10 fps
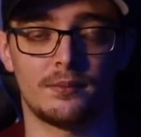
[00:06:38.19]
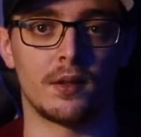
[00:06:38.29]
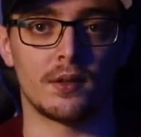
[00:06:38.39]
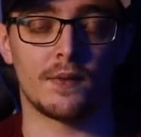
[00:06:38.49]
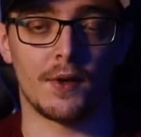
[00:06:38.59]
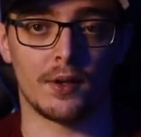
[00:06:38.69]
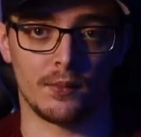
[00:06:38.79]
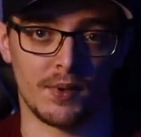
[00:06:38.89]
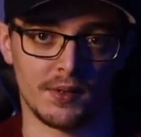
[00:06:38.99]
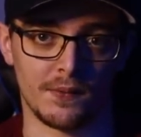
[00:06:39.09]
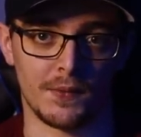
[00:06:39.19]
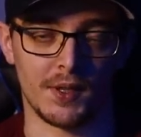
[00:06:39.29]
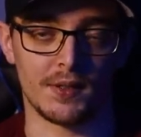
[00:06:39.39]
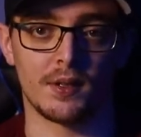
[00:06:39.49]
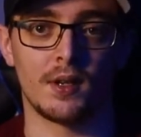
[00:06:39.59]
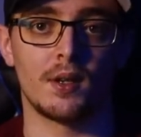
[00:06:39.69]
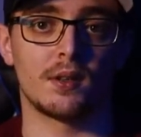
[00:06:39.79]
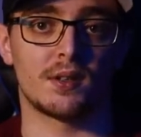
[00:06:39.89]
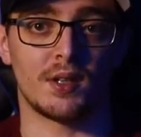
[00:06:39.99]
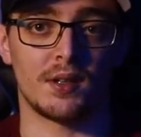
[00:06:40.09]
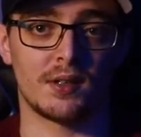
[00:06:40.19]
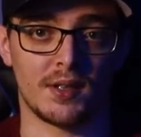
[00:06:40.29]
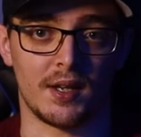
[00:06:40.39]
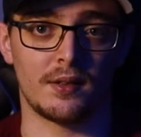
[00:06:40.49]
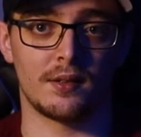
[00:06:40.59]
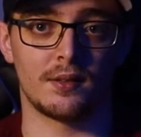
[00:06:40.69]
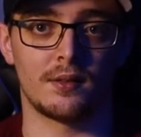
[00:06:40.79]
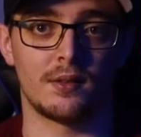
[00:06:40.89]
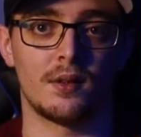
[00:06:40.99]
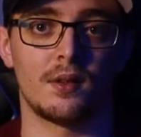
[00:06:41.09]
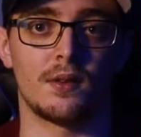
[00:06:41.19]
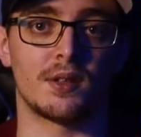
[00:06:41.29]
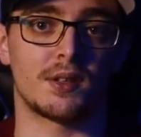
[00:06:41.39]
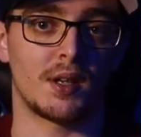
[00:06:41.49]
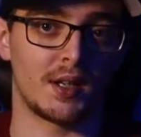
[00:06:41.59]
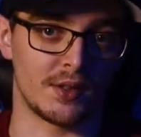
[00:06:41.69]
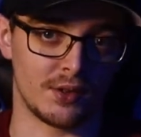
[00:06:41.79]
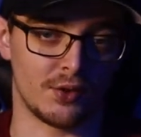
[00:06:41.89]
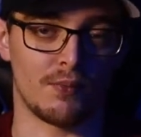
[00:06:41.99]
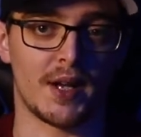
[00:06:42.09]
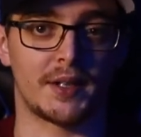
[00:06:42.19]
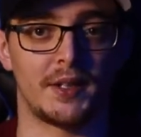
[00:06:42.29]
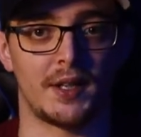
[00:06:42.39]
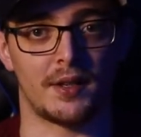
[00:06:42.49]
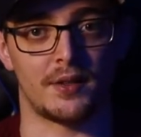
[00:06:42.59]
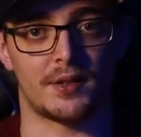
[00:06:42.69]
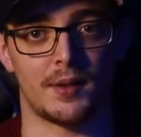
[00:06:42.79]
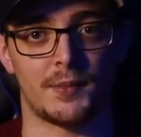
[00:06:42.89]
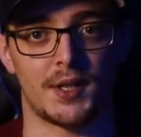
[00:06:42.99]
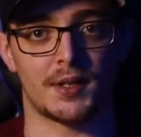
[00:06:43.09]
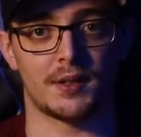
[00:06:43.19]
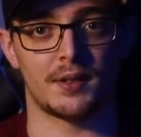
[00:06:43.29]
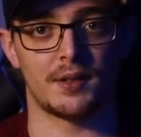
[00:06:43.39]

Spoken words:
Now there's a very good reason for this. Sunset, the sun isn't directly hitting your subject.